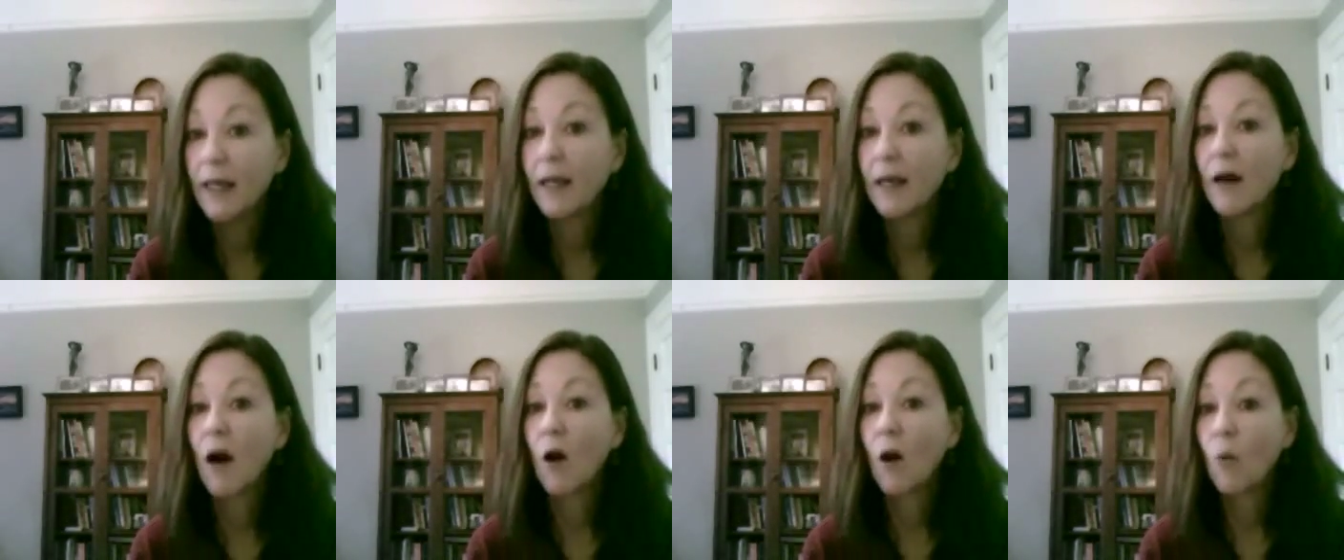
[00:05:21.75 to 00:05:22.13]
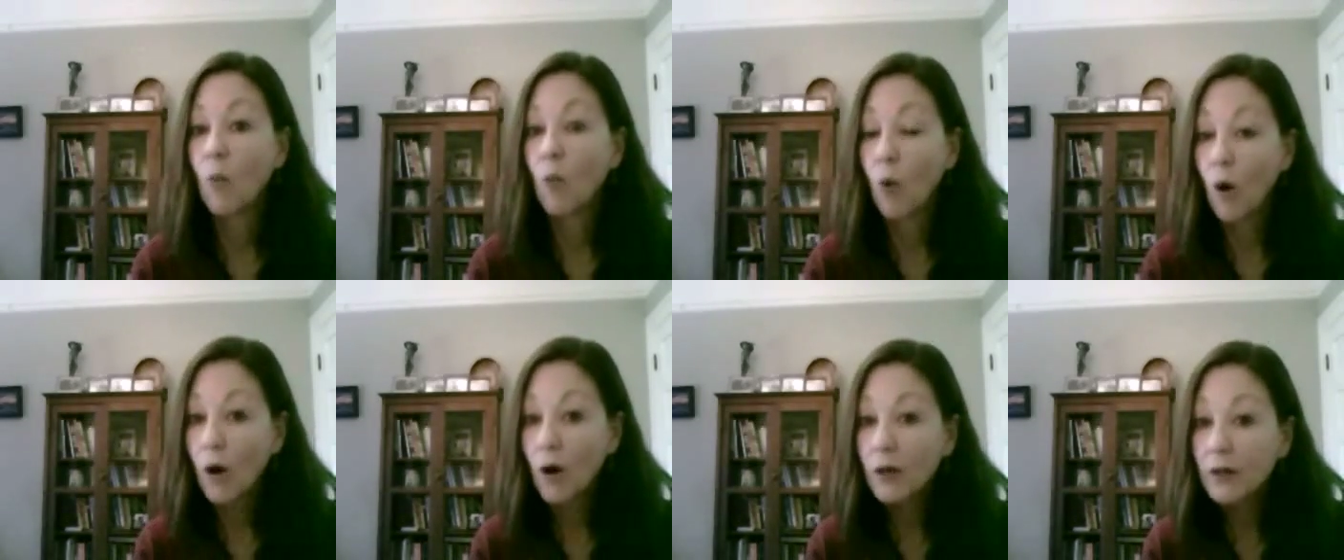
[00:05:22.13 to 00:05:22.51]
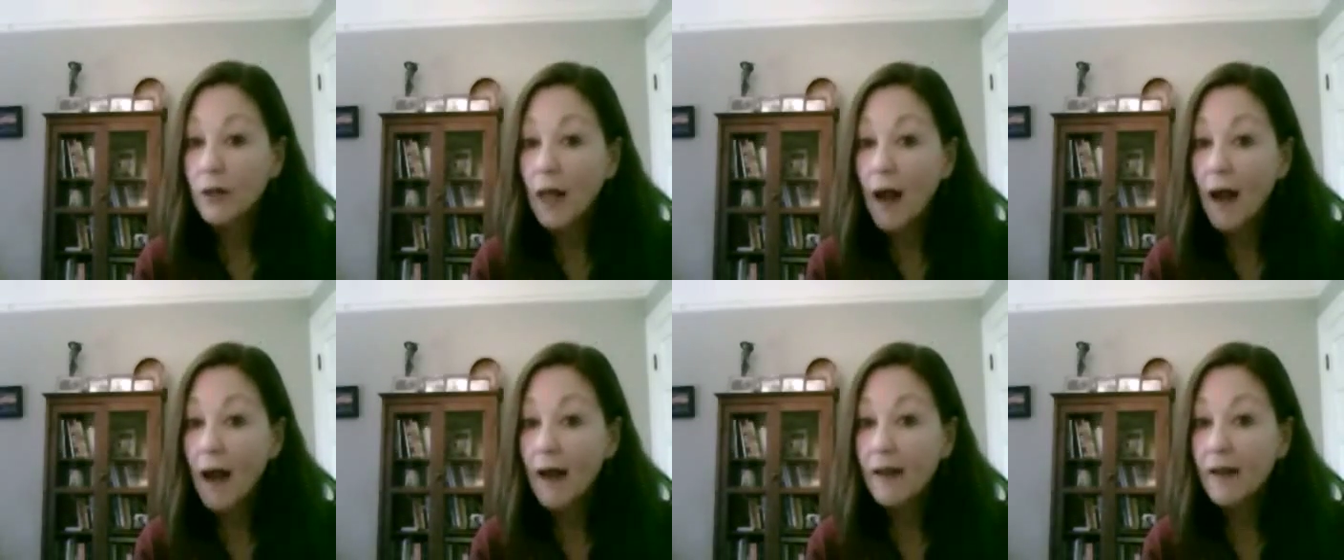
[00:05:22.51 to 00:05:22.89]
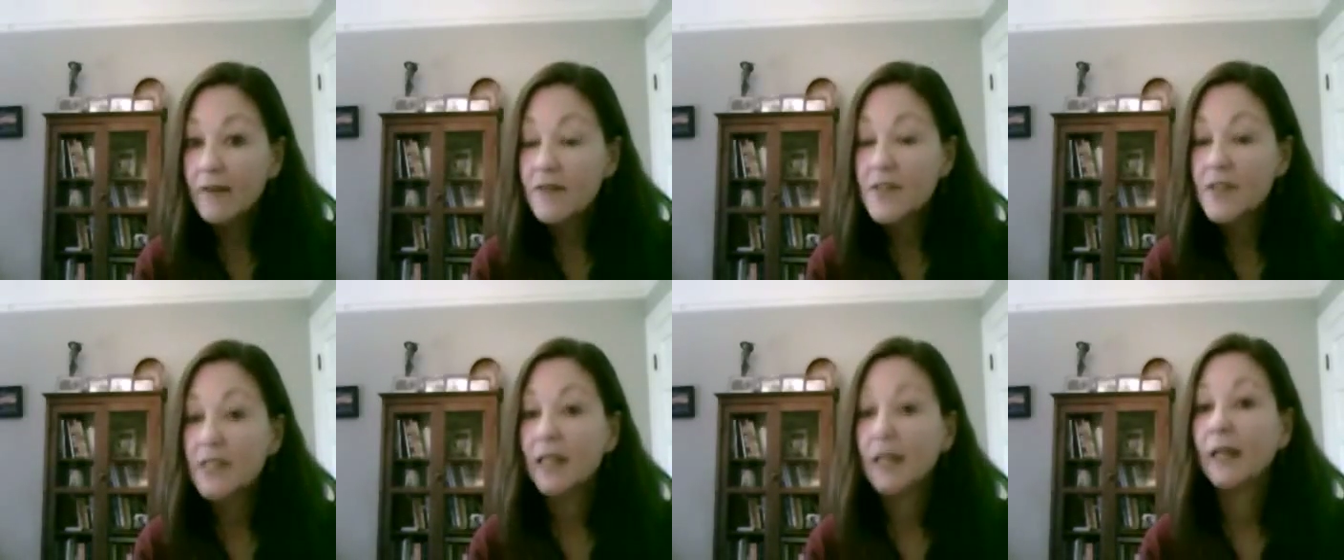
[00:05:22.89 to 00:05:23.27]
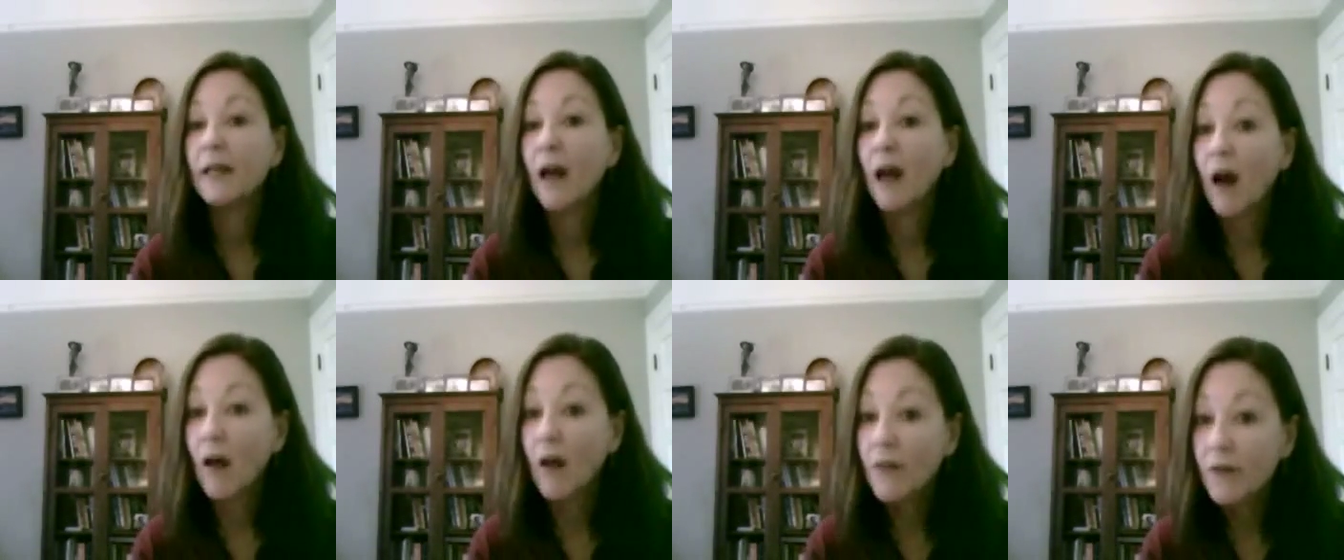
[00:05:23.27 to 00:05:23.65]
in our work lives,
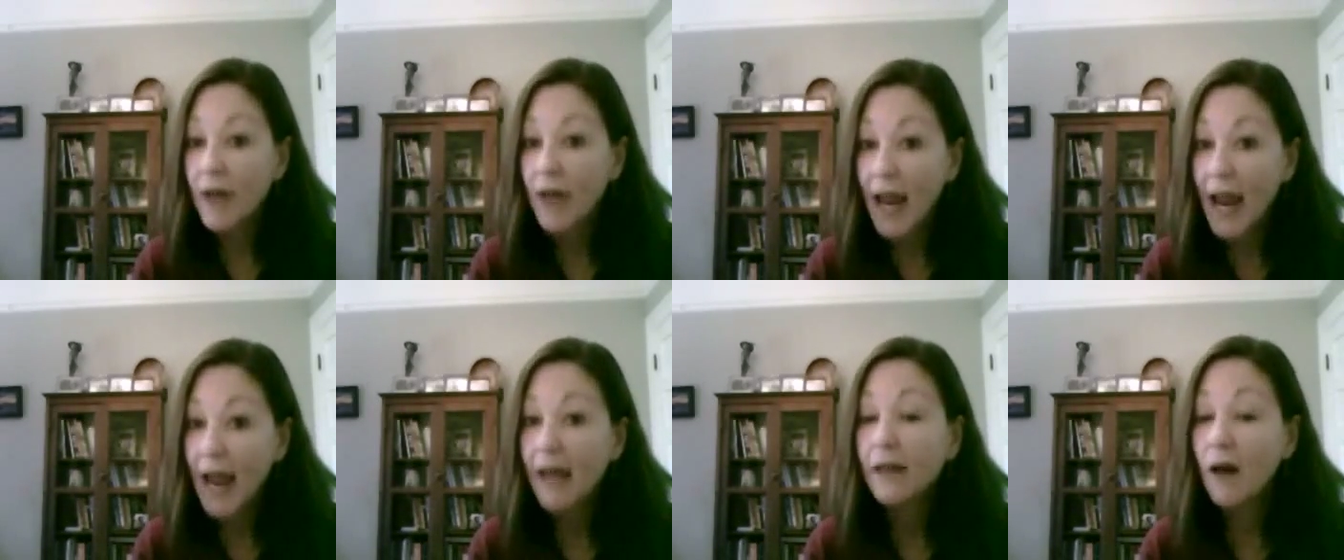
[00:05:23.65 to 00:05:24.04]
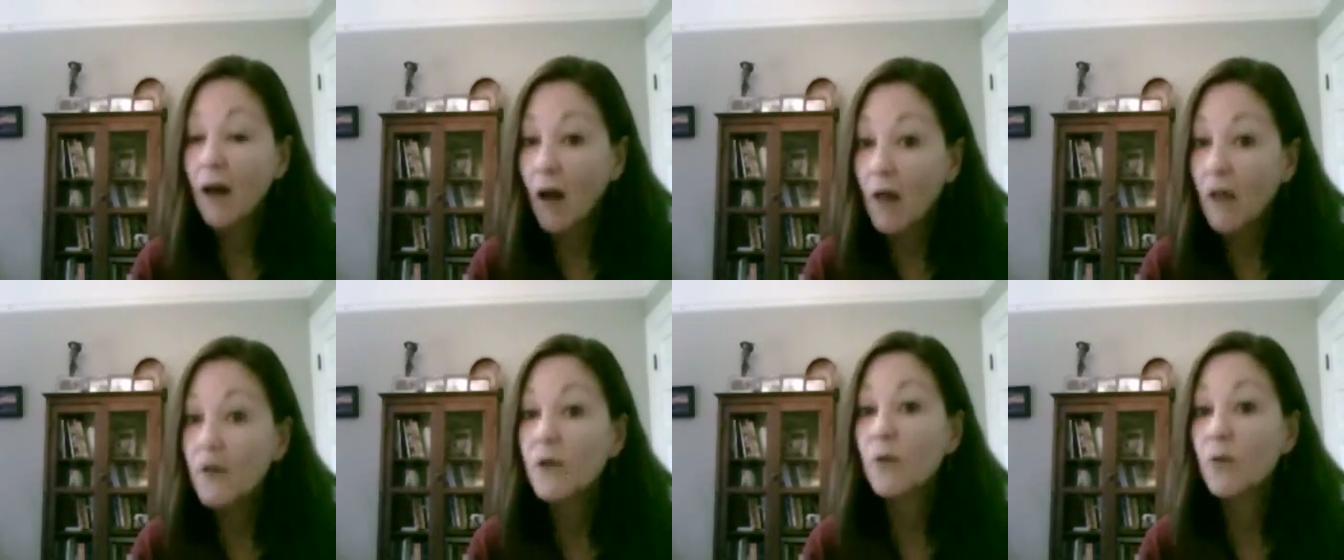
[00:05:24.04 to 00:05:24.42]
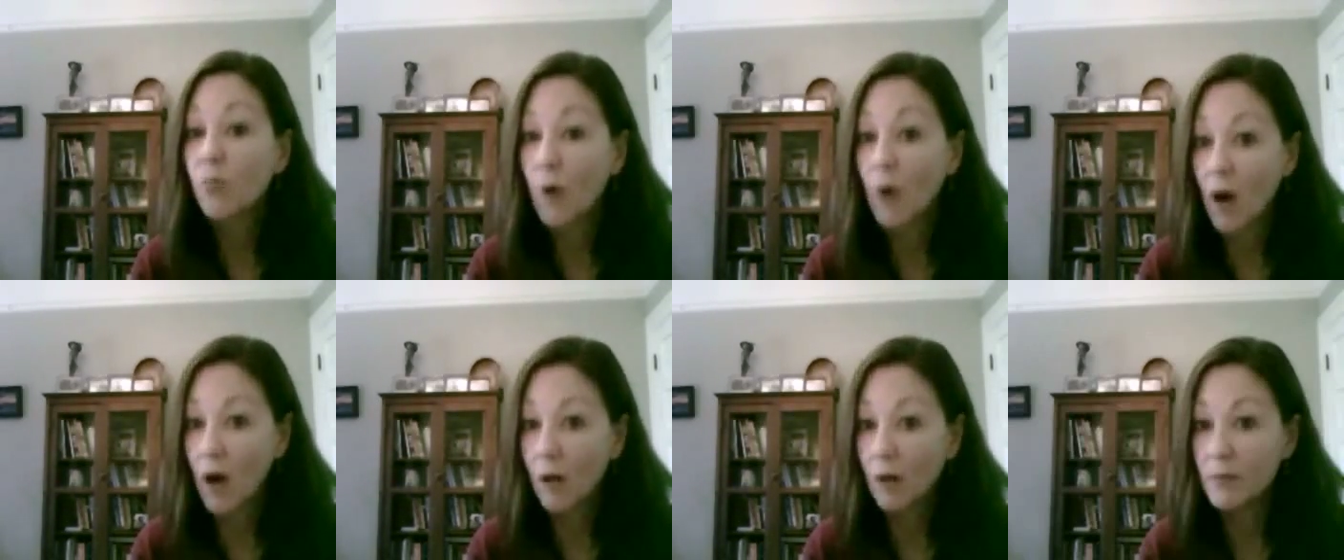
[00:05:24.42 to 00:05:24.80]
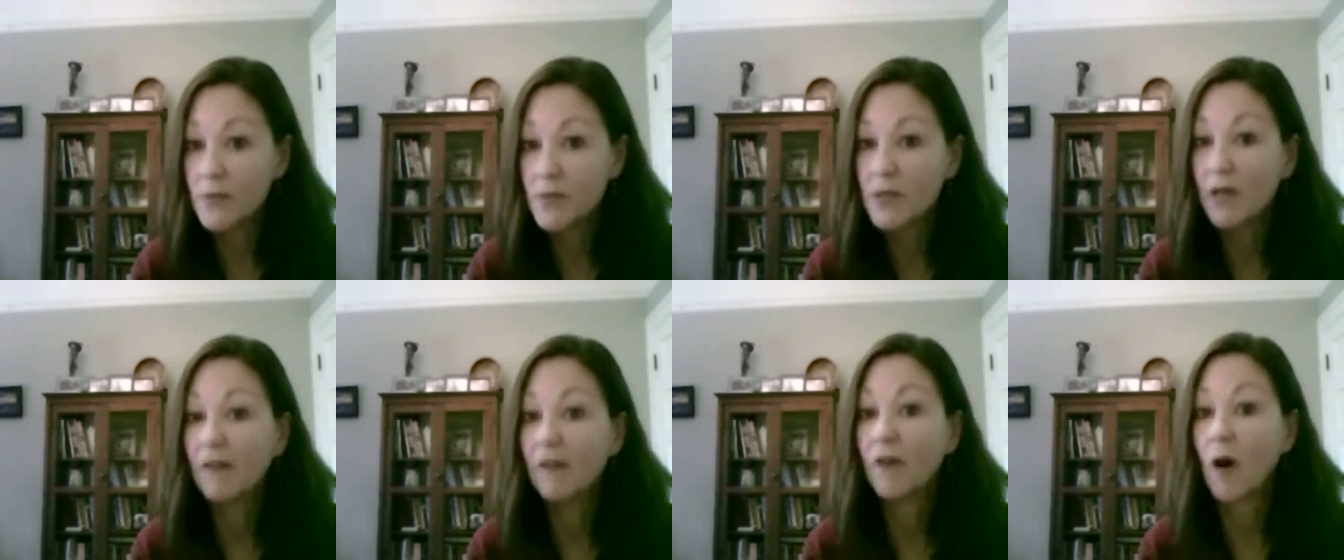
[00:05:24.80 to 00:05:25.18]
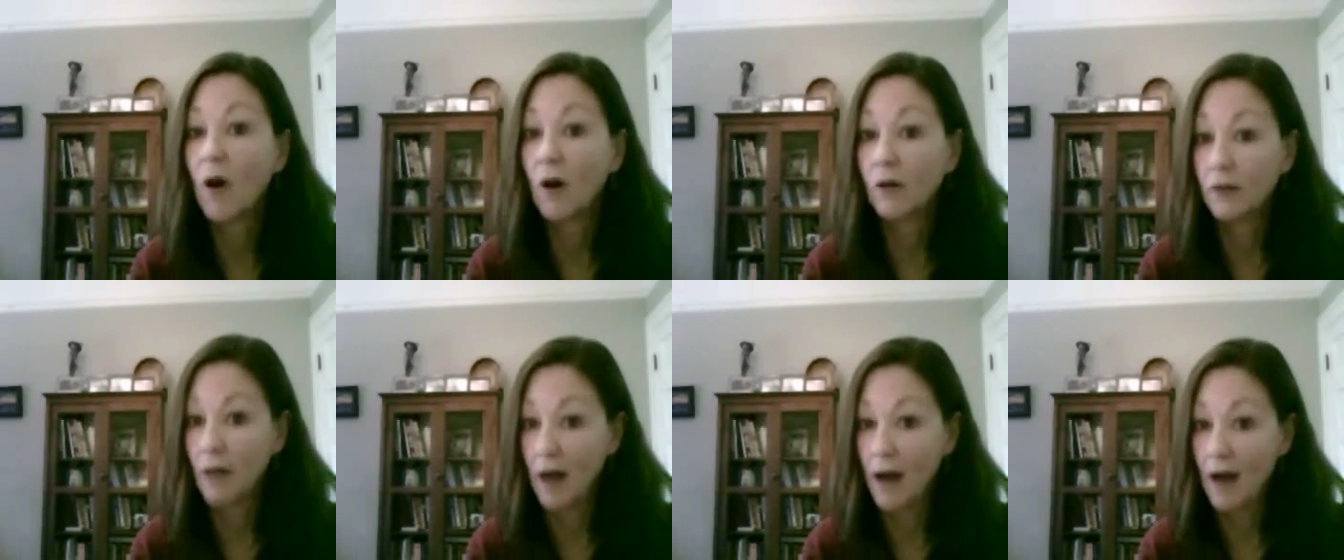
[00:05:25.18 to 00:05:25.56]
in other realms of
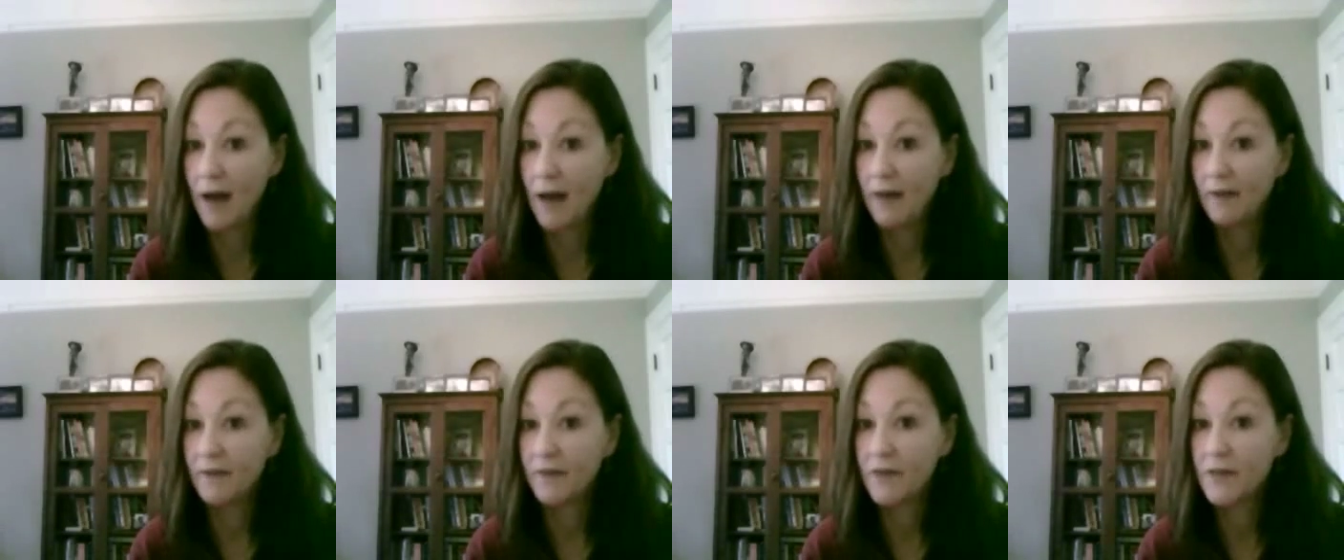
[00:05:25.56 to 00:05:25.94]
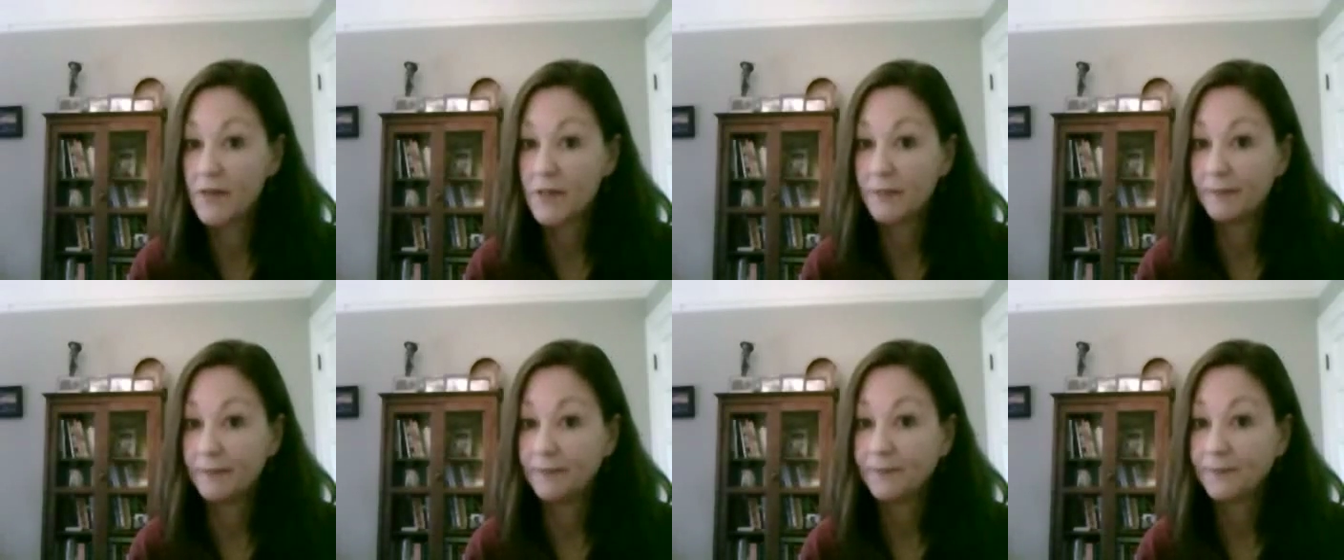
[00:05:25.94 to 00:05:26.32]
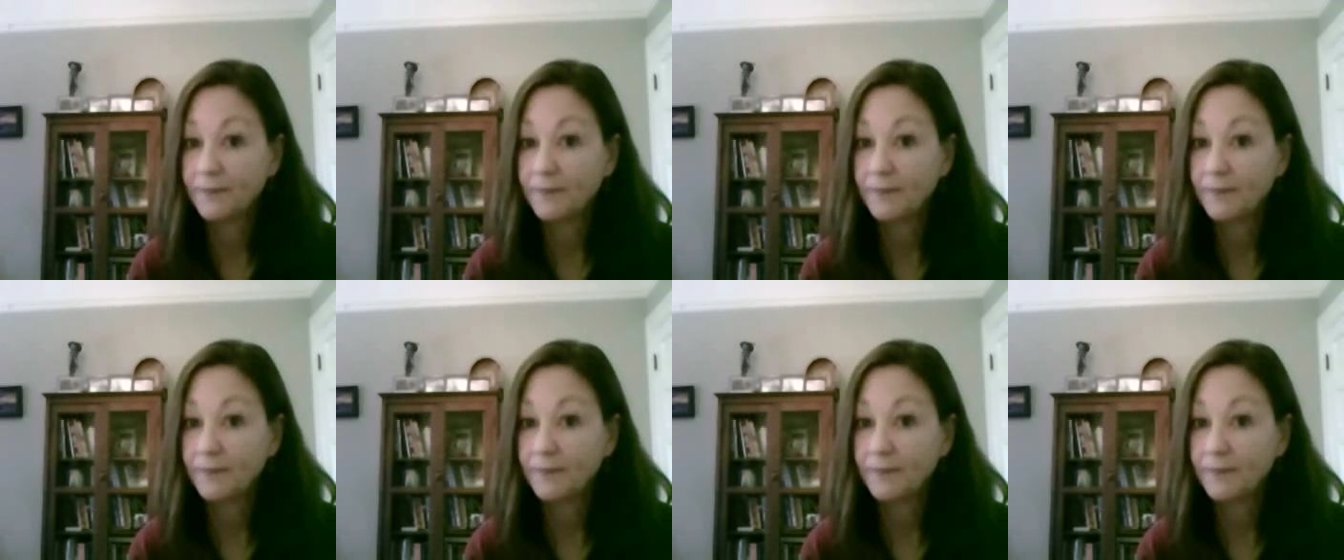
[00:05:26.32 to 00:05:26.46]
our lives?